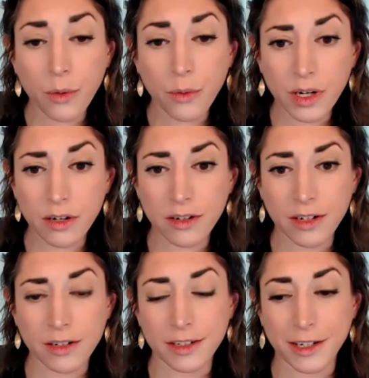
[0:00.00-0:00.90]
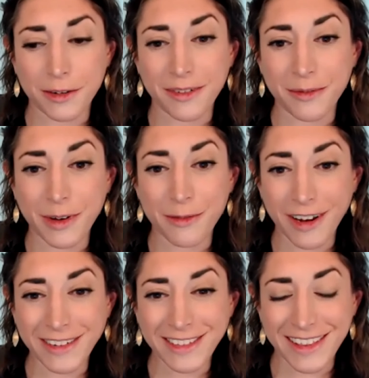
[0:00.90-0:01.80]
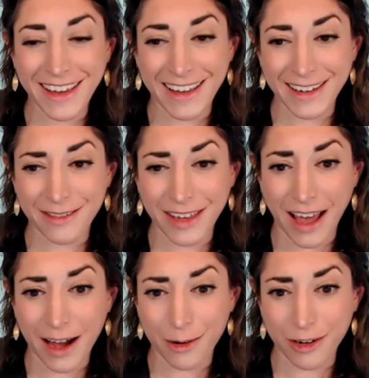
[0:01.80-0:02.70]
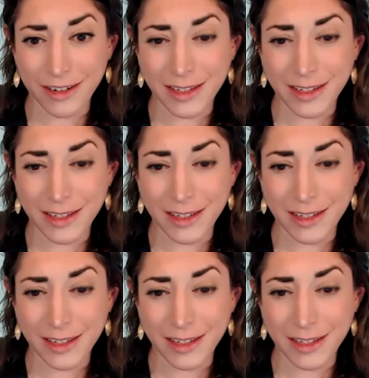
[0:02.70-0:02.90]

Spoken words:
we've run to the end of the hour.